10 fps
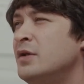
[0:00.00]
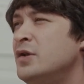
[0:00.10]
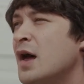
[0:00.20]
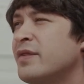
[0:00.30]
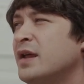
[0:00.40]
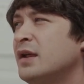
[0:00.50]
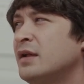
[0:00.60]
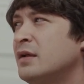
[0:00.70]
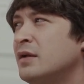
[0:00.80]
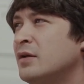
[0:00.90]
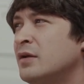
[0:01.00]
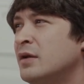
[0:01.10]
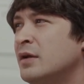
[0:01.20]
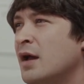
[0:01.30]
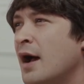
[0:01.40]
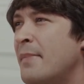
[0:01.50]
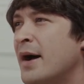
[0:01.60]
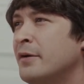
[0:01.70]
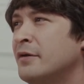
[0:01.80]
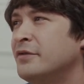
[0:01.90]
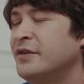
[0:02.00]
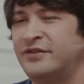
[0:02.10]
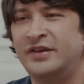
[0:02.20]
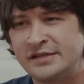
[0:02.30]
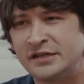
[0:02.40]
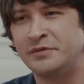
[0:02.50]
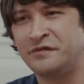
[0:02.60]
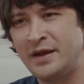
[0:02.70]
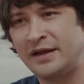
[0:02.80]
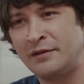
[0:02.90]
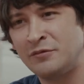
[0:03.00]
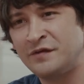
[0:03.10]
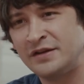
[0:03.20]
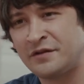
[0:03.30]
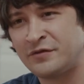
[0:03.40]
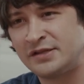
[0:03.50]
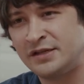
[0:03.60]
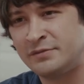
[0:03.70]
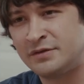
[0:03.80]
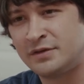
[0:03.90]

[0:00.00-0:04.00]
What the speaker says: nothing about the system of making movies ever seemed